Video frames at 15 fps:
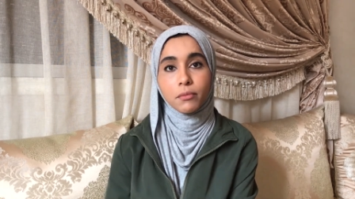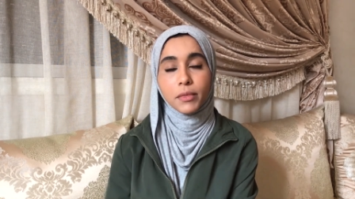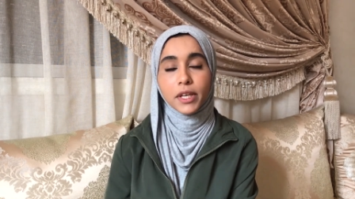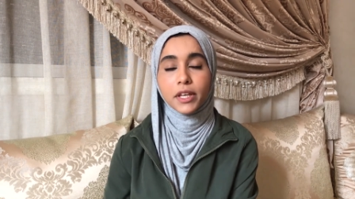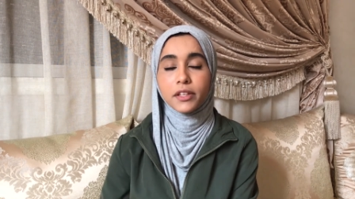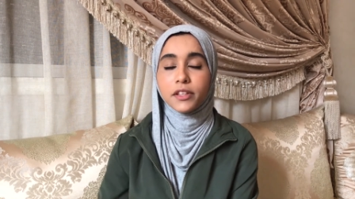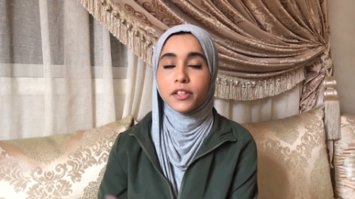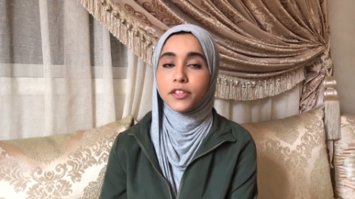
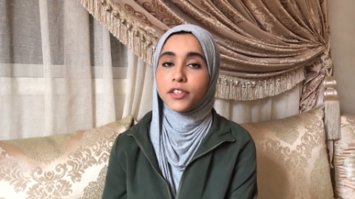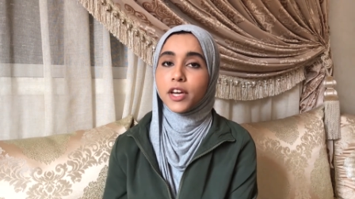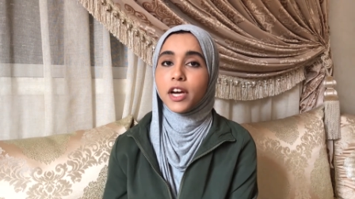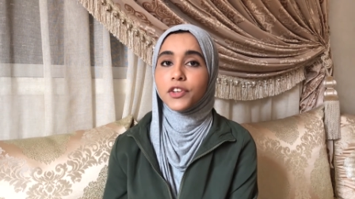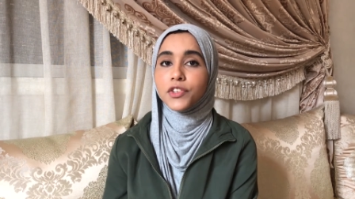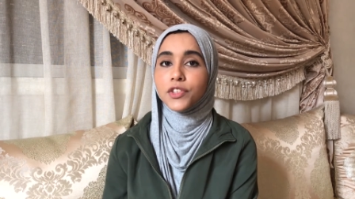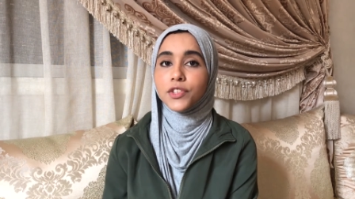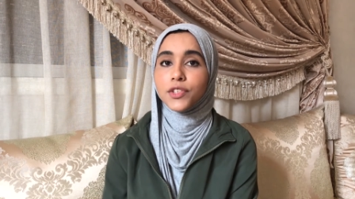making the
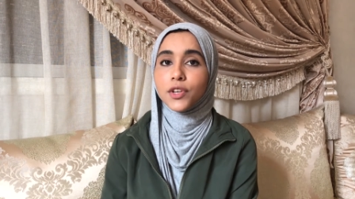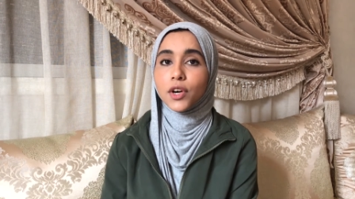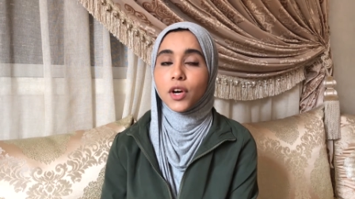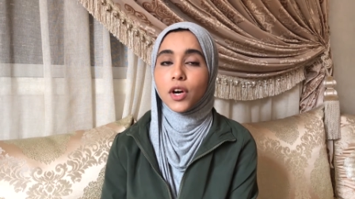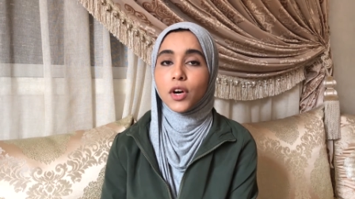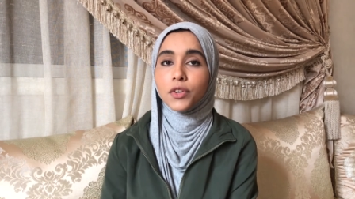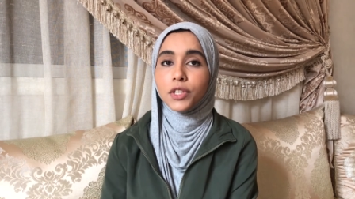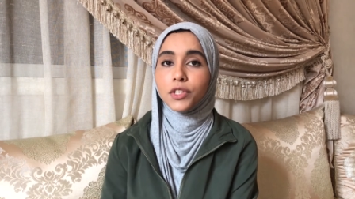discussions
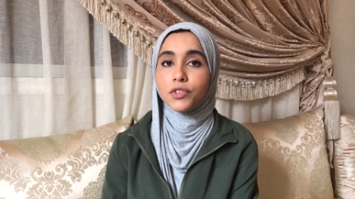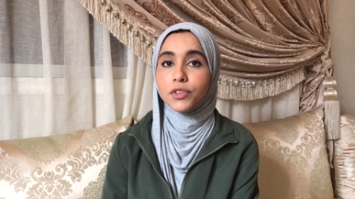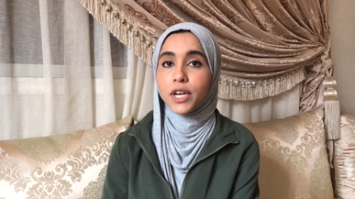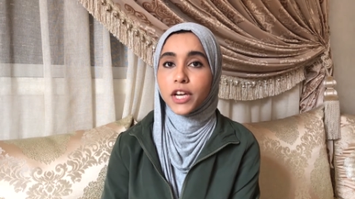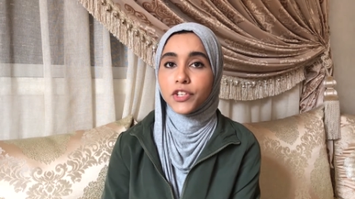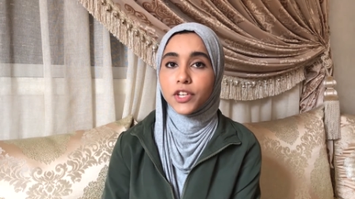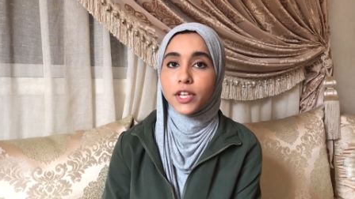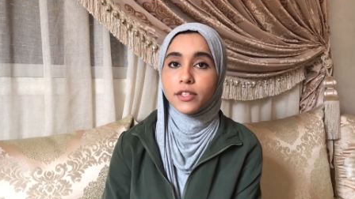on
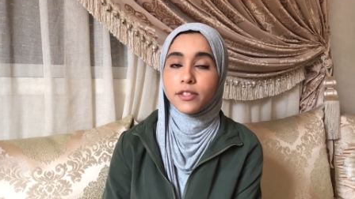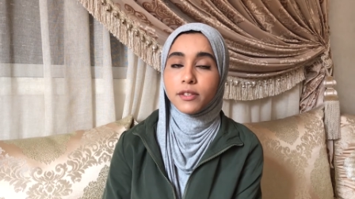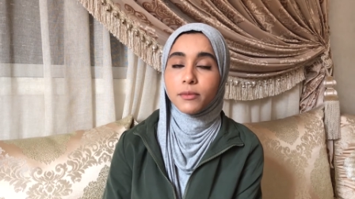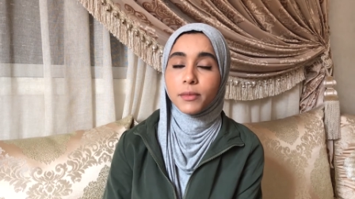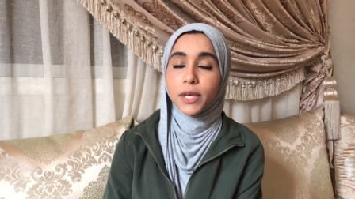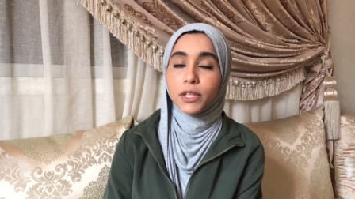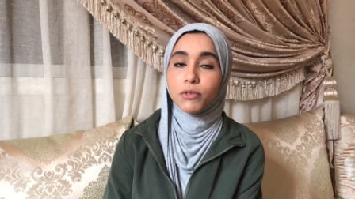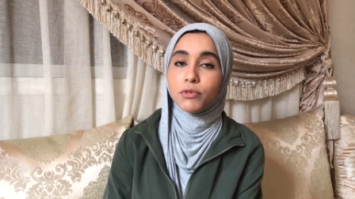
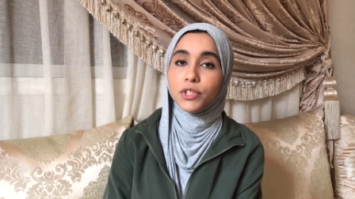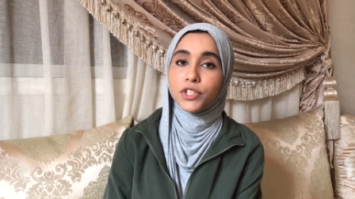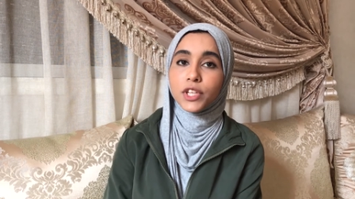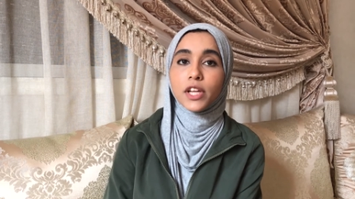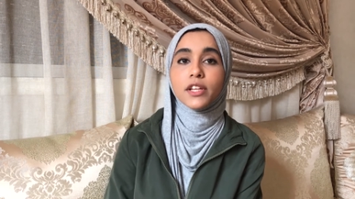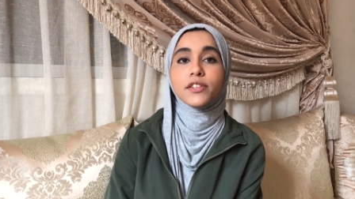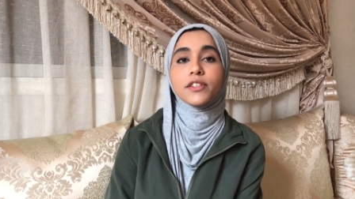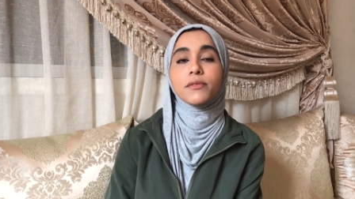internationalism and
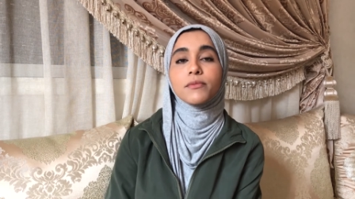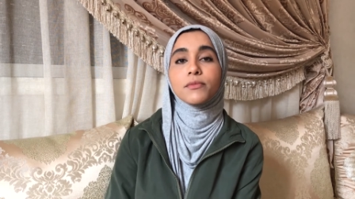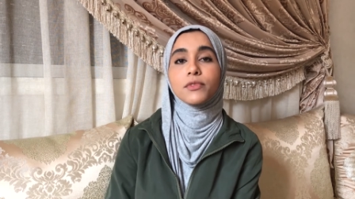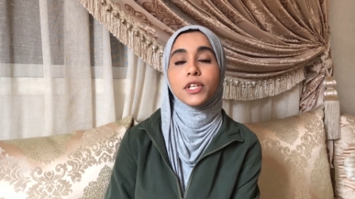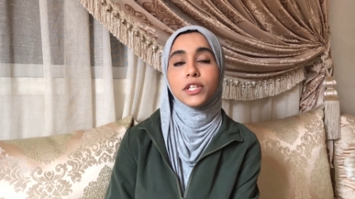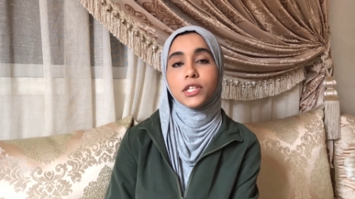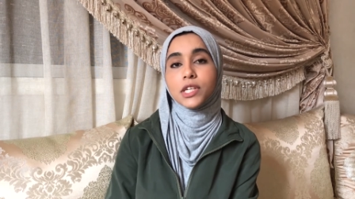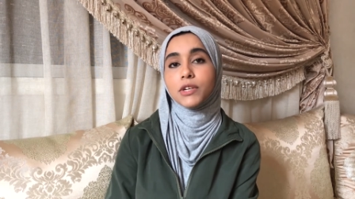regionalism
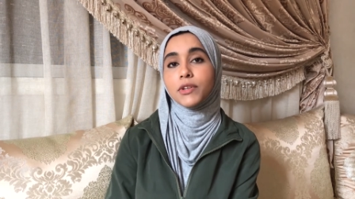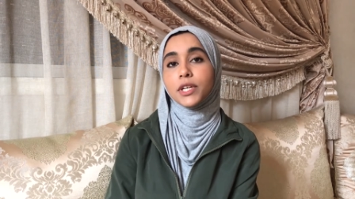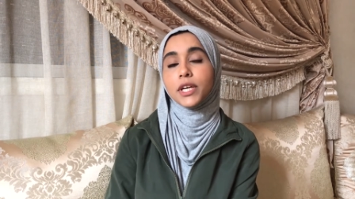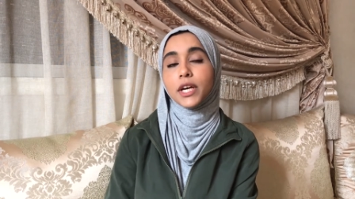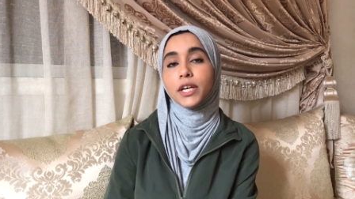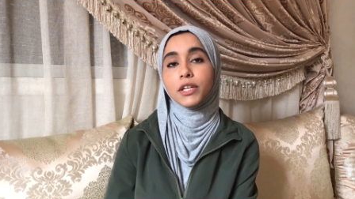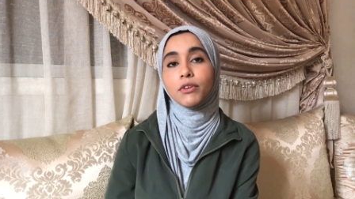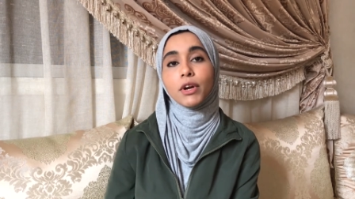necessary
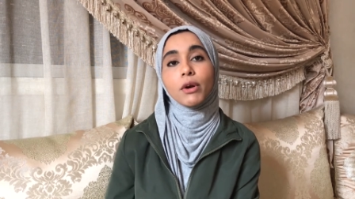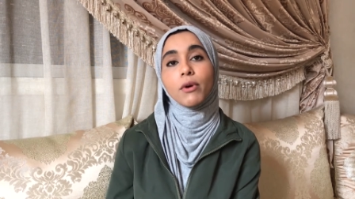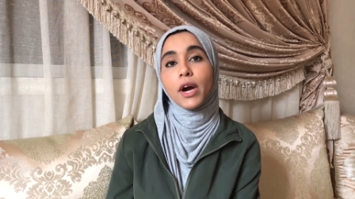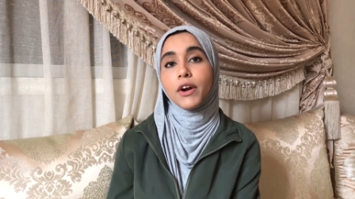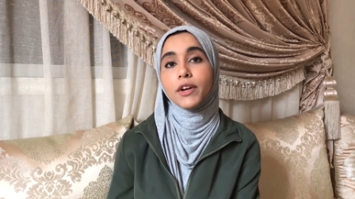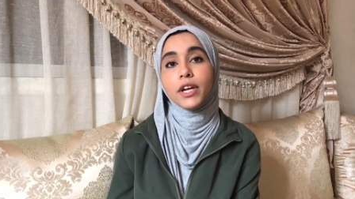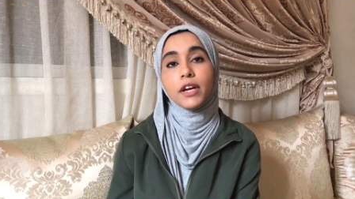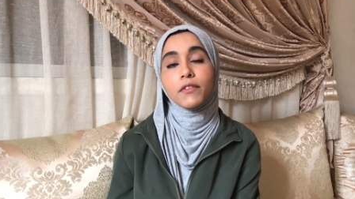and
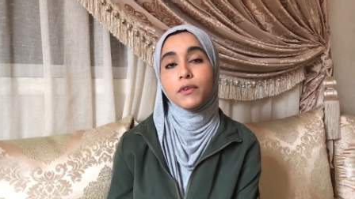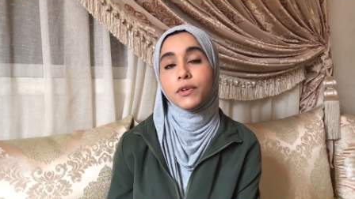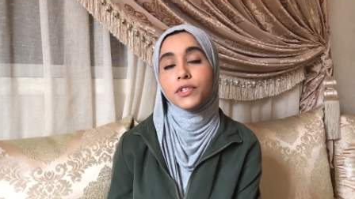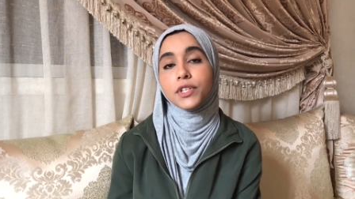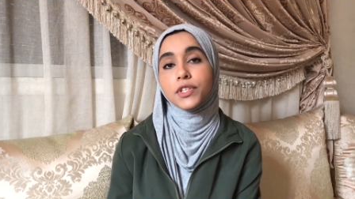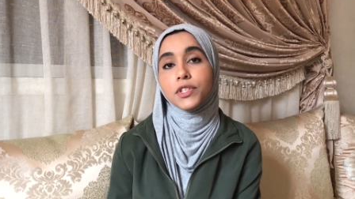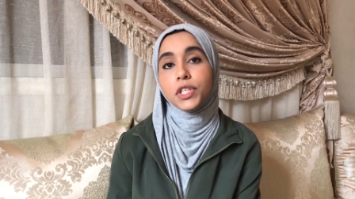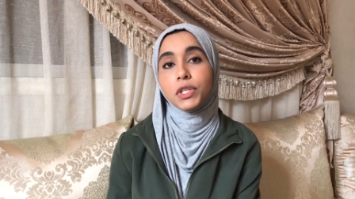requiring
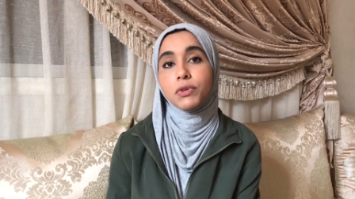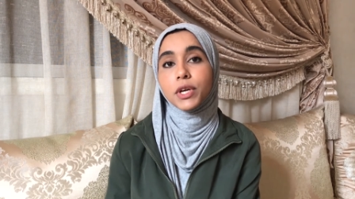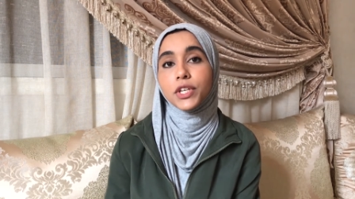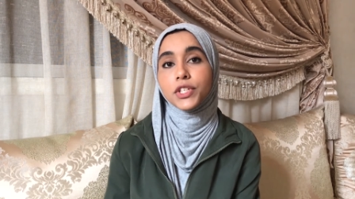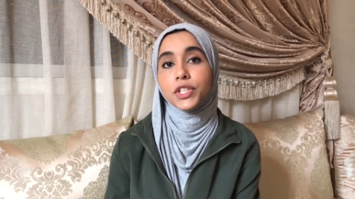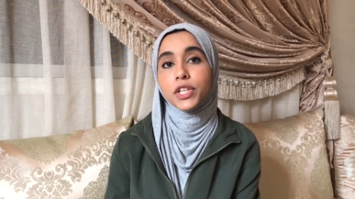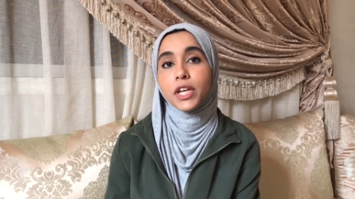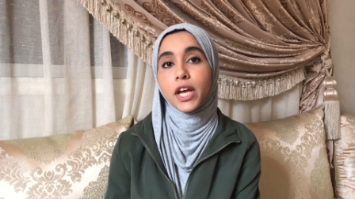everyone's
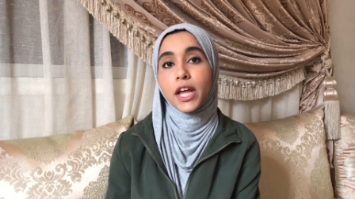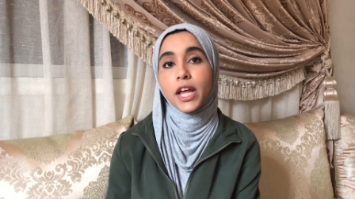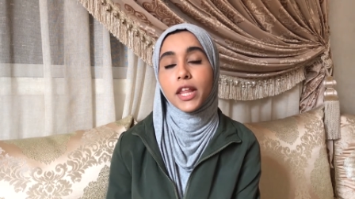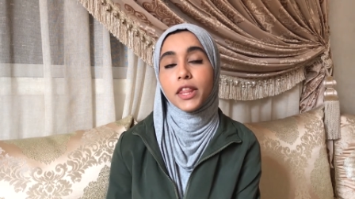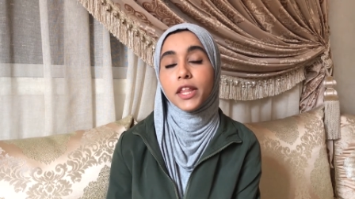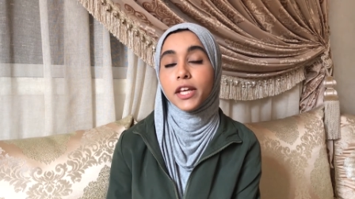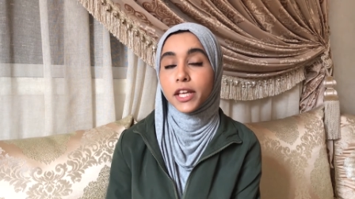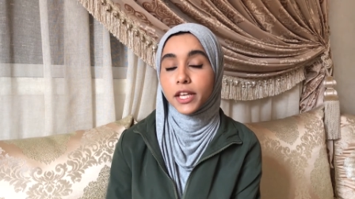consideration
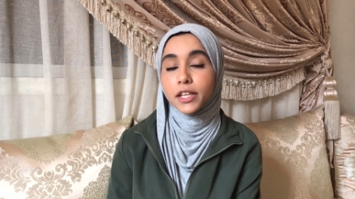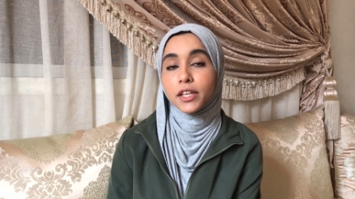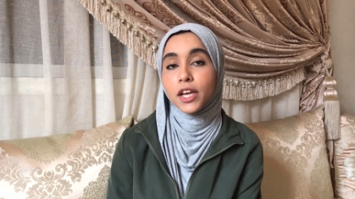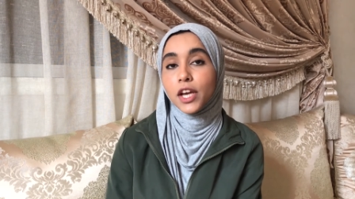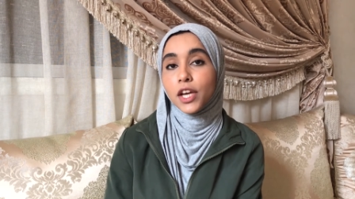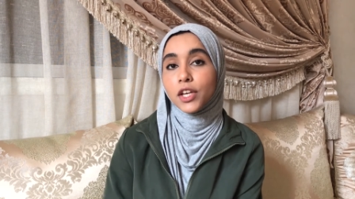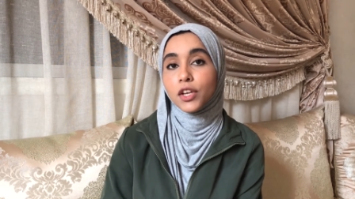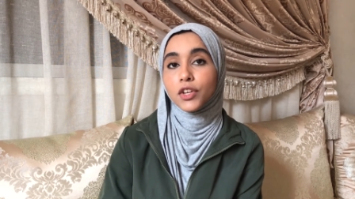and thinking,
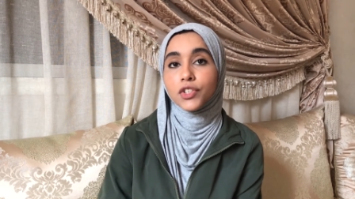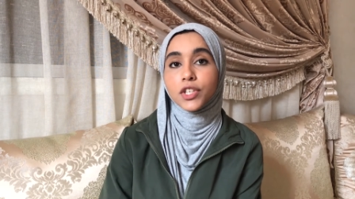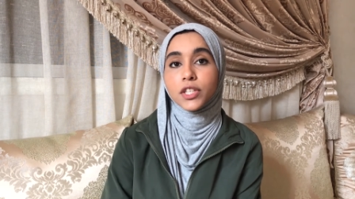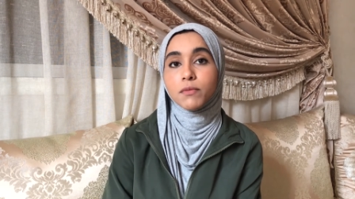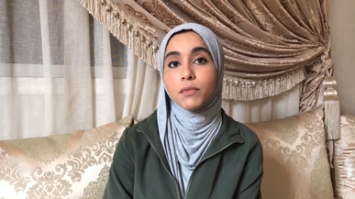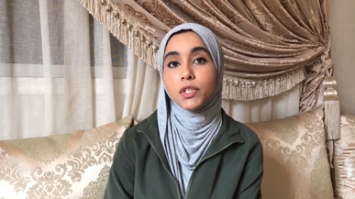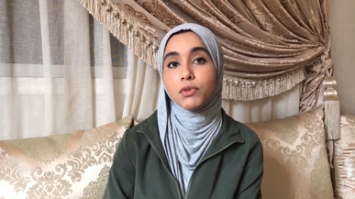not just